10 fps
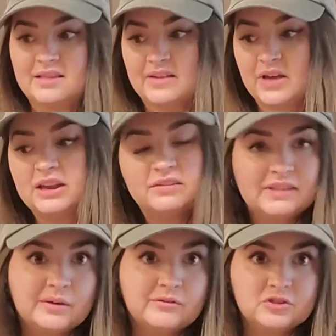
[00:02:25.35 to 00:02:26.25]
safe kind of
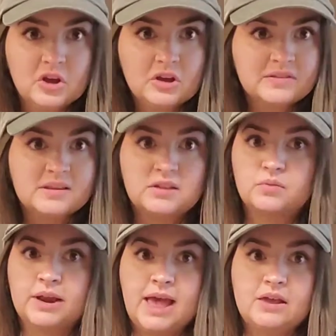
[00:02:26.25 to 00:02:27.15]
flour for dogs, and it's
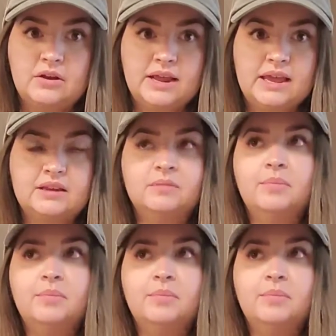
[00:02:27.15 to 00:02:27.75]
what I had on hand.